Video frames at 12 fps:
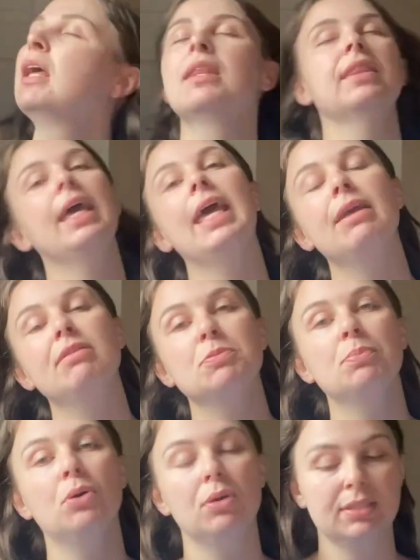The air is
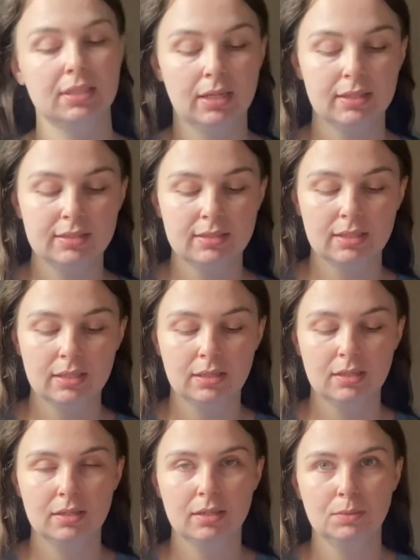poisonous
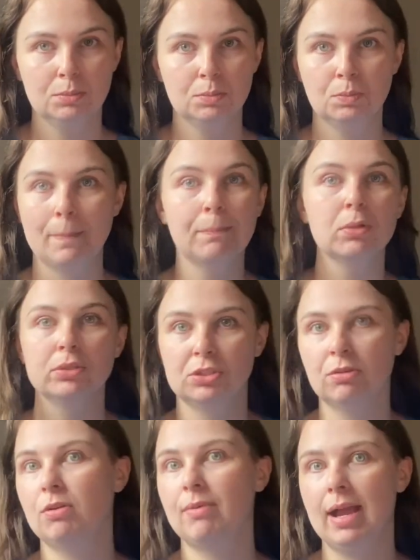when buttons
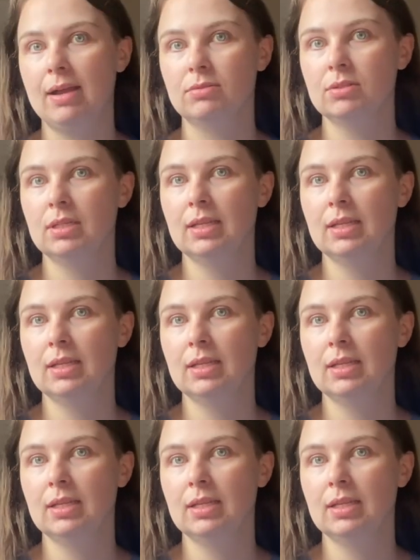are around.